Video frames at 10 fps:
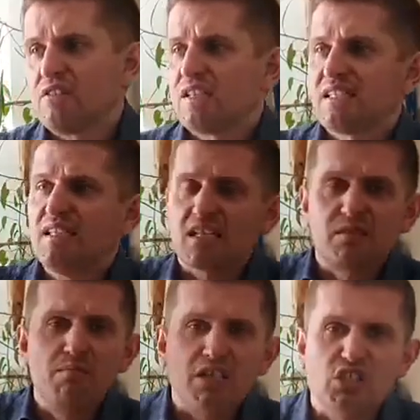
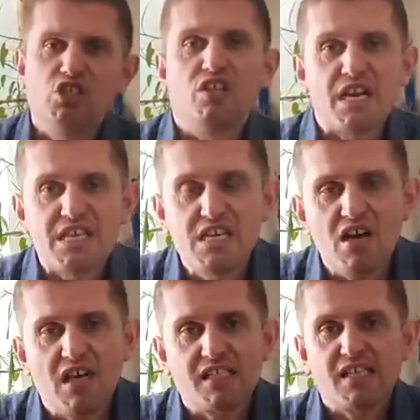Disappeared all information,
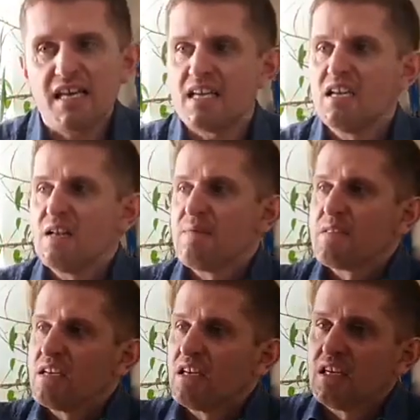all it was
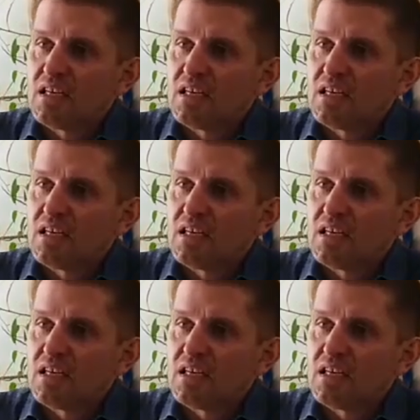concealed.